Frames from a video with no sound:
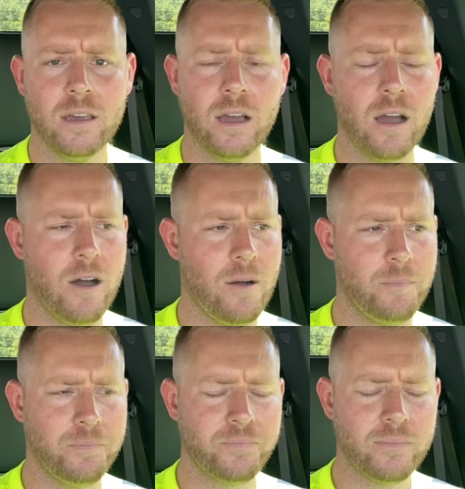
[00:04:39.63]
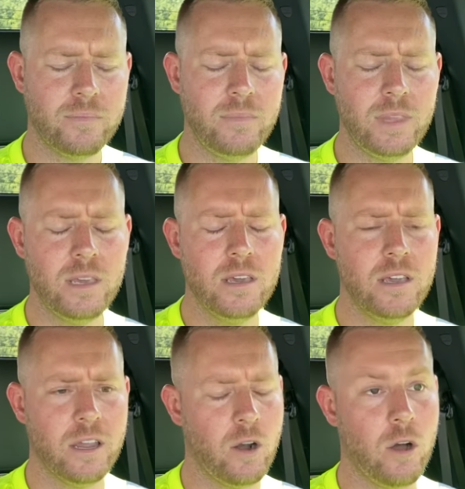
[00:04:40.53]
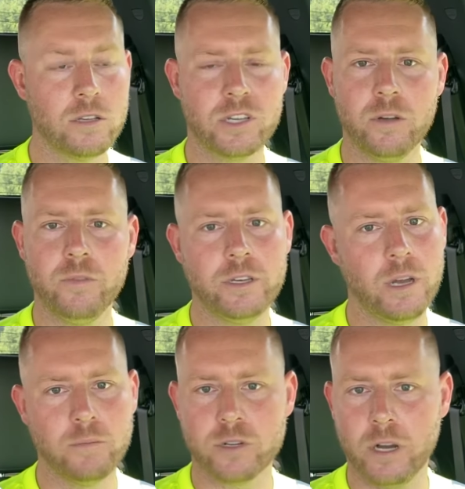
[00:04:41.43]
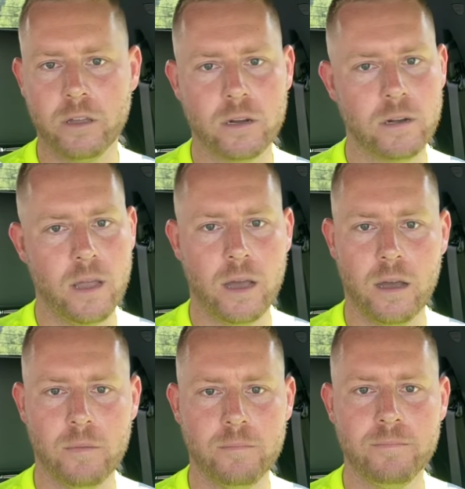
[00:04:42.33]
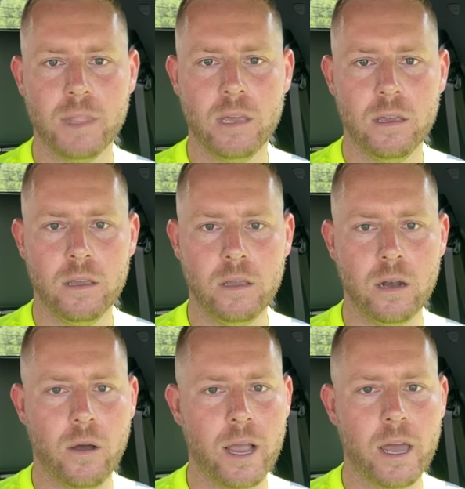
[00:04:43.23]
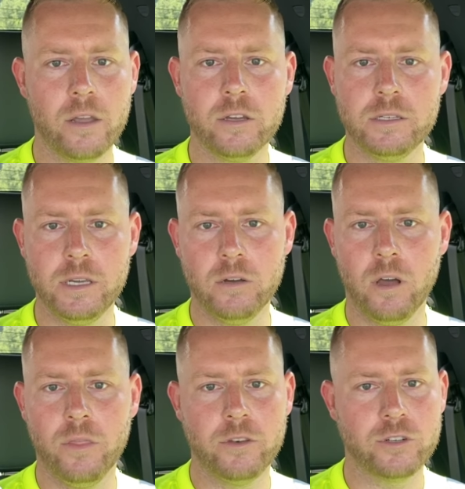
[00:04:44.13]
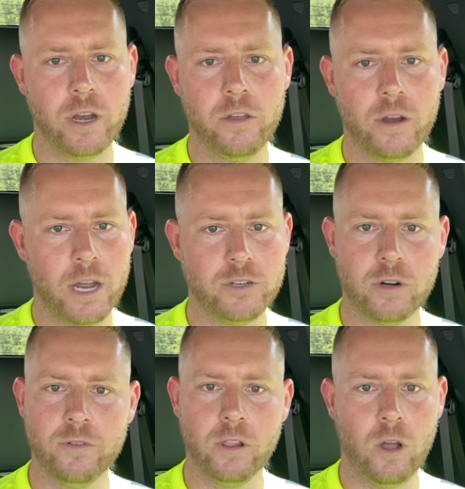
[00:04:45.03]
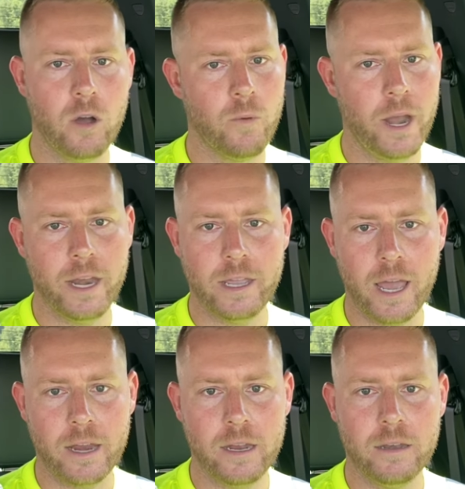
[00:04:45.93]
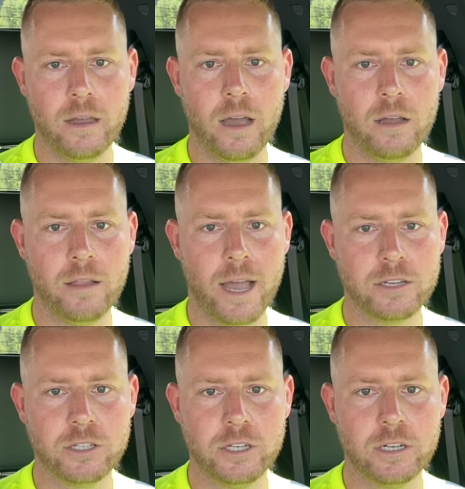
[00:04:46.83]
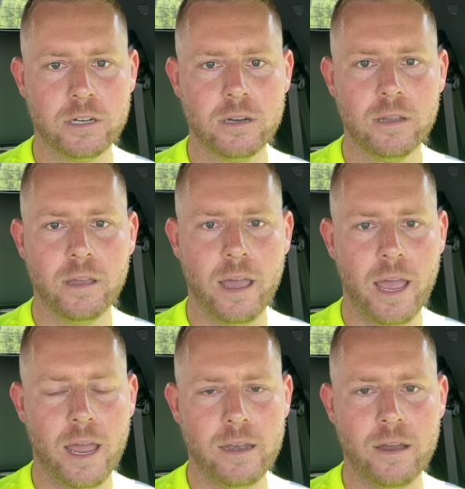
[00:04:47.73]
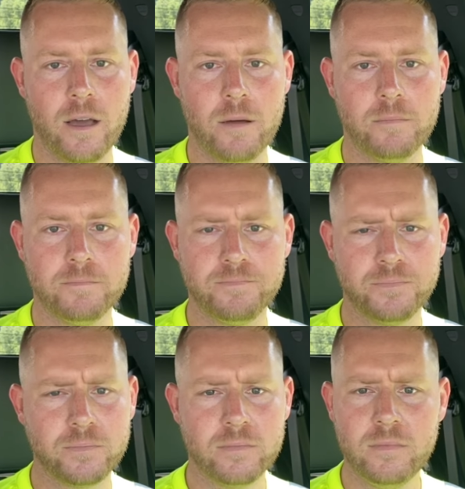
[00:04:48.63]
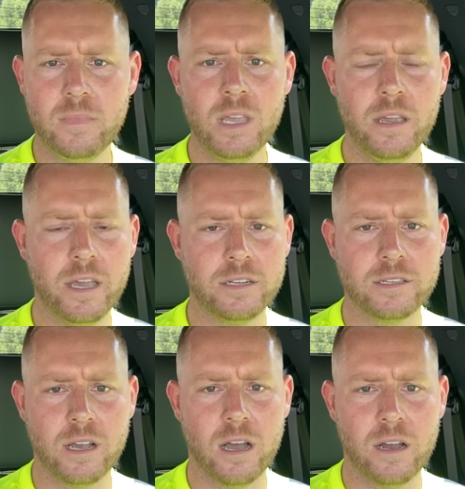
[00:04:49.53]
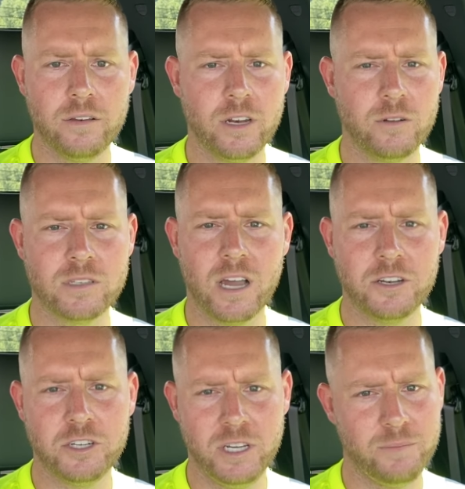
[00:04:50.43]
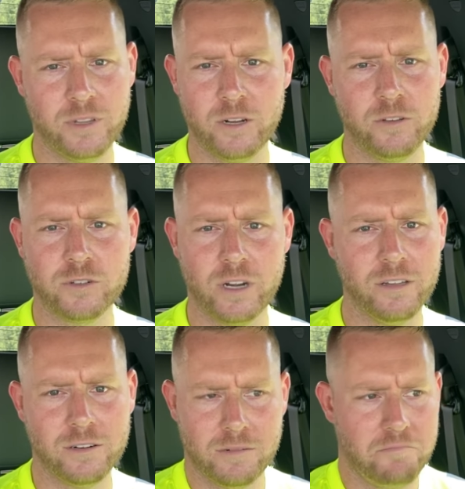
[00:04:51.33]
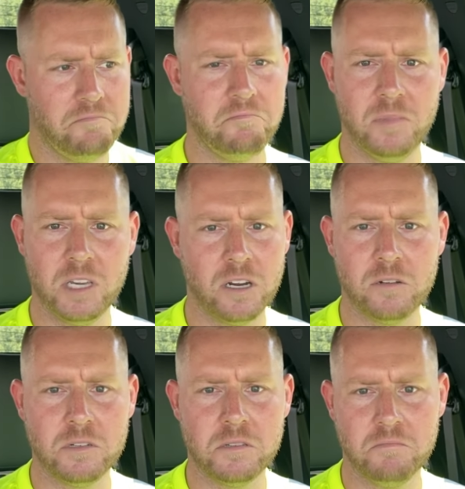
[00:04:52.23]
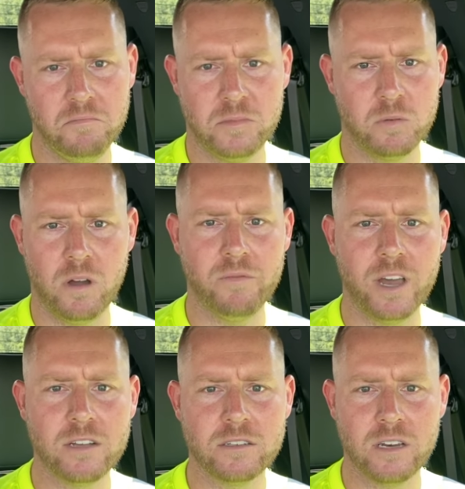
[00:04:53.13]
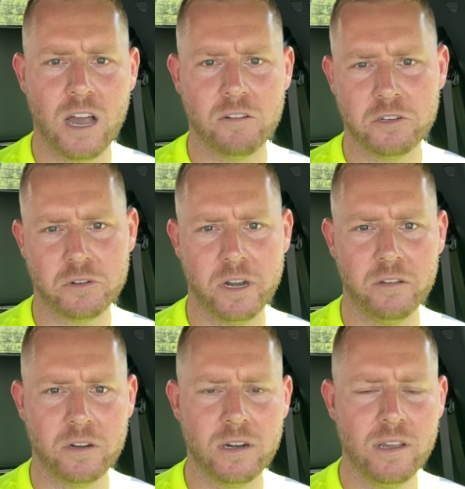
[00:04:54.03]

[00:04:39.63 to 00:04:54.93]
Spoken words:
Also the dump trailer. I got a good deal on the trailer. I drove a long way to get it last year, and it's it's not cheap. The trailer is $12,000 trailer.